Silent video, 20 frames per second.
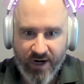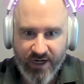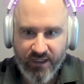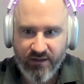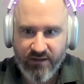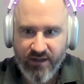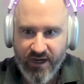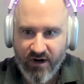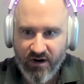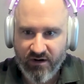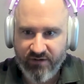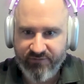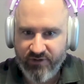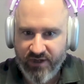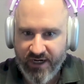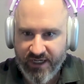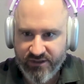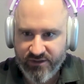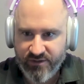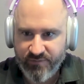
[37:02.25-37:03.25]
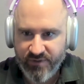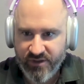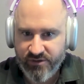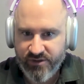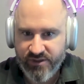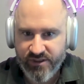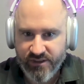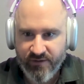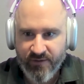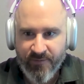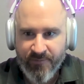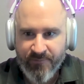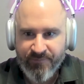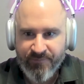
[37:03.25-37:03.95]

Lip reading: ready they are for attribution.